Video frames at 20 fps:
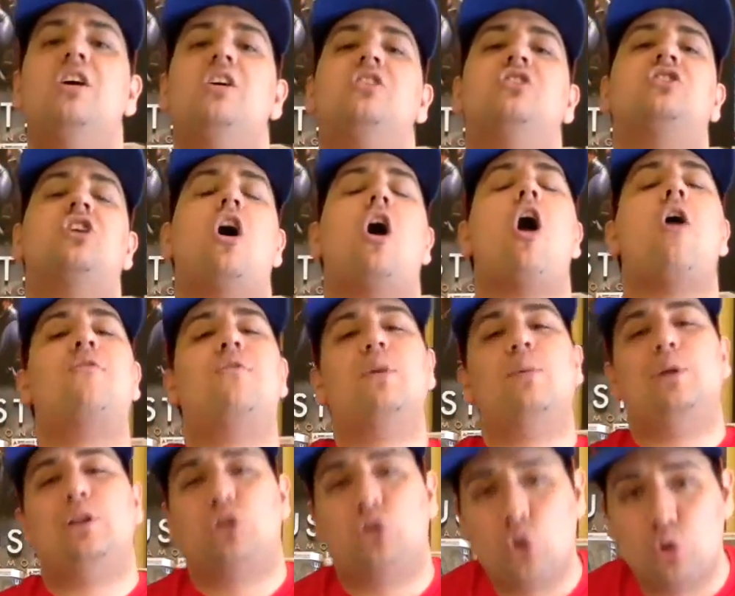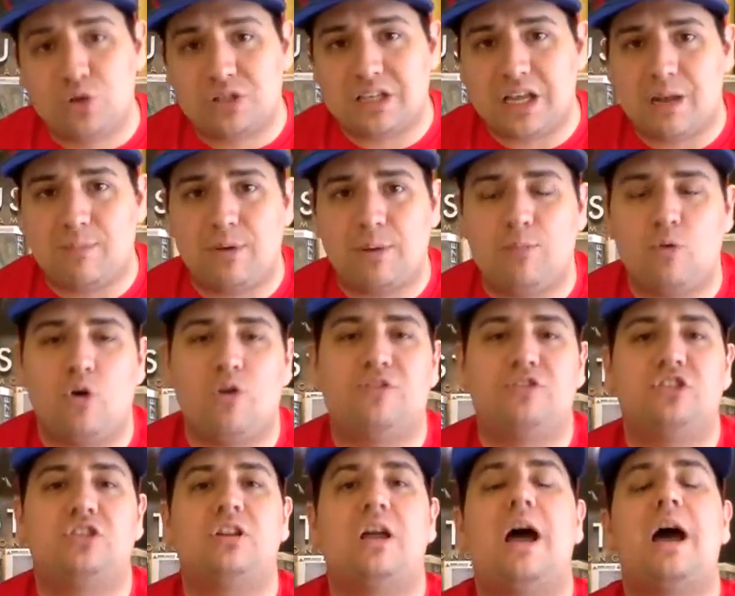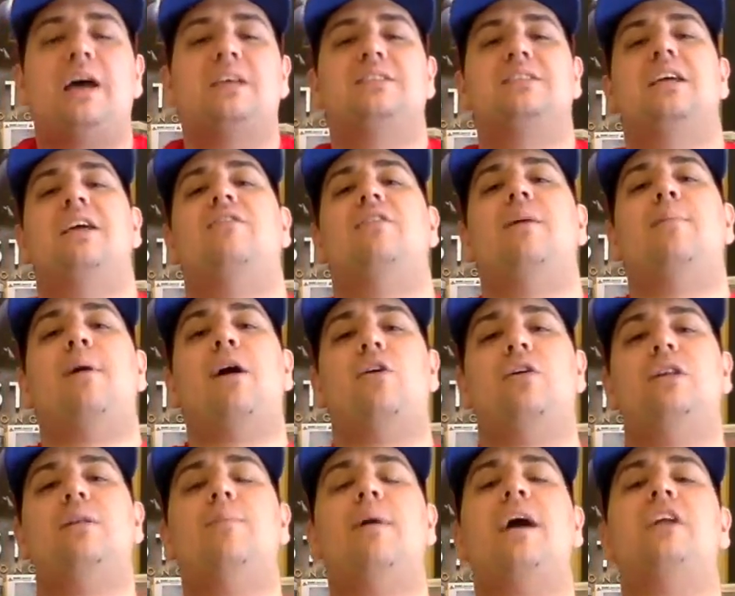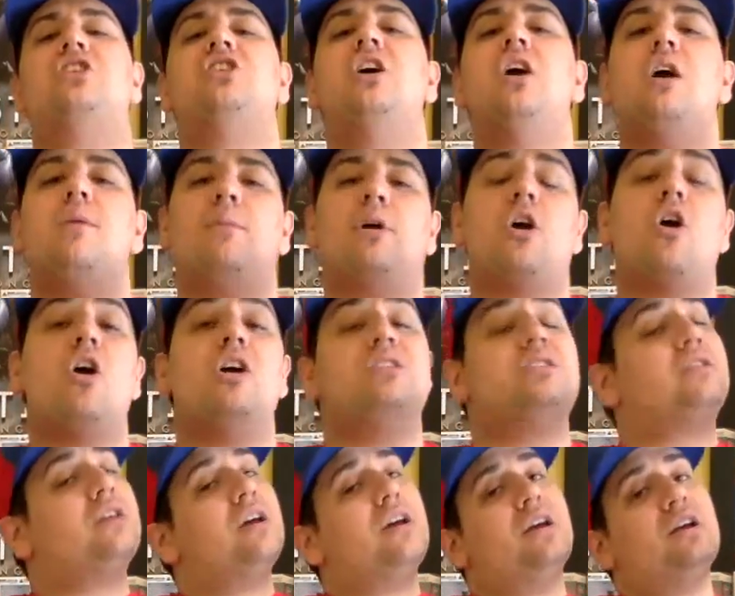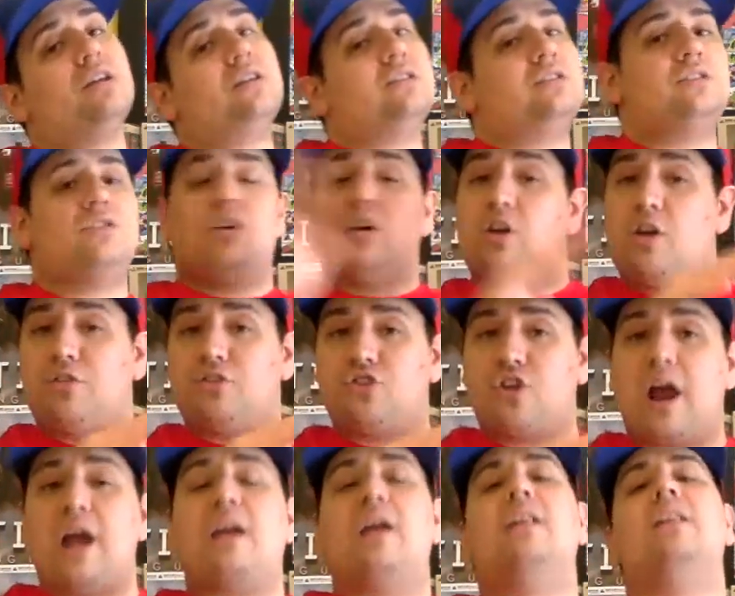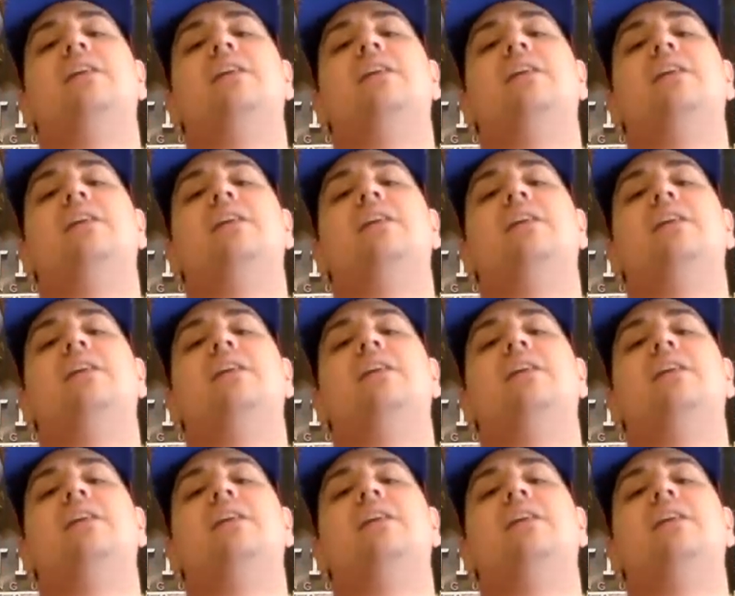So hopefully we do see a bit more of uh, Stephen Amell in the match. But guys, Let's knock it off track.